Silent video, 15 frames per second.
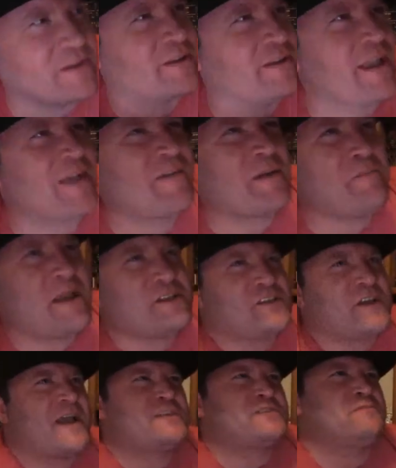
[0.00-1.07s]
Have I met
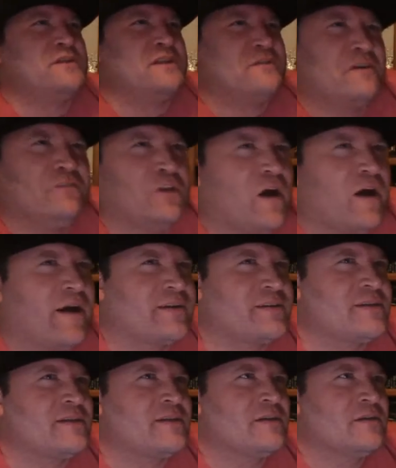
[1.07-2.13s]
Jasmine in the
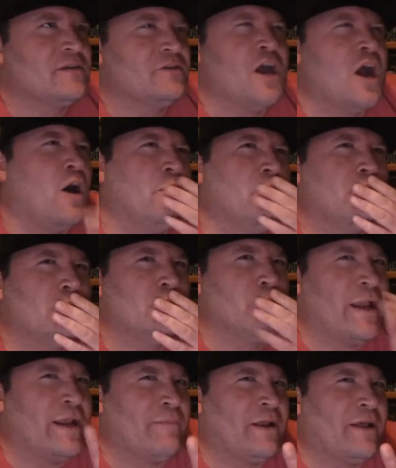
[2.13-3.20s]
vlogs? No.
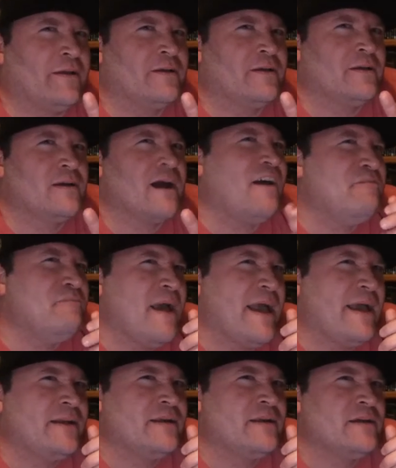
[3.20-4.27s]
Wait a minute. I've
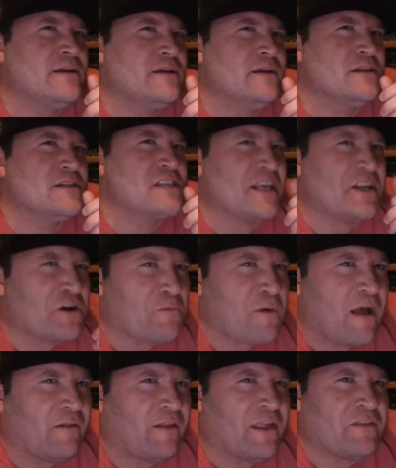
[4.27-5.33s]
met
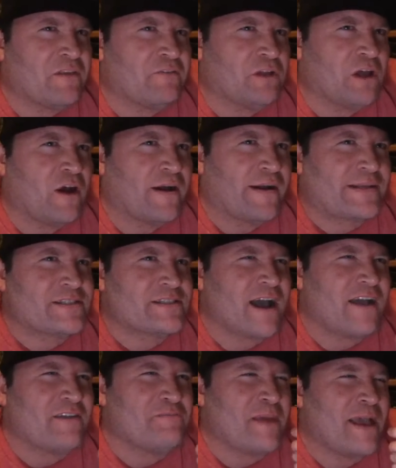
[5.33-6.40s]
Cinderella in the vlogs.
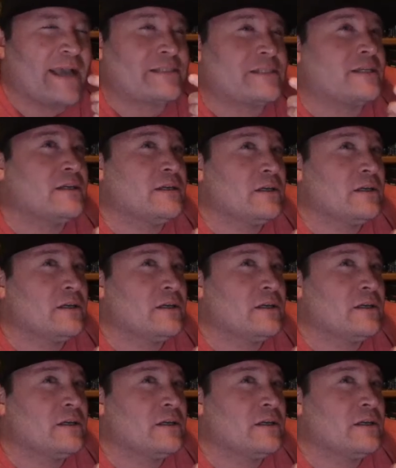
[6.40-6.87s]
I've met.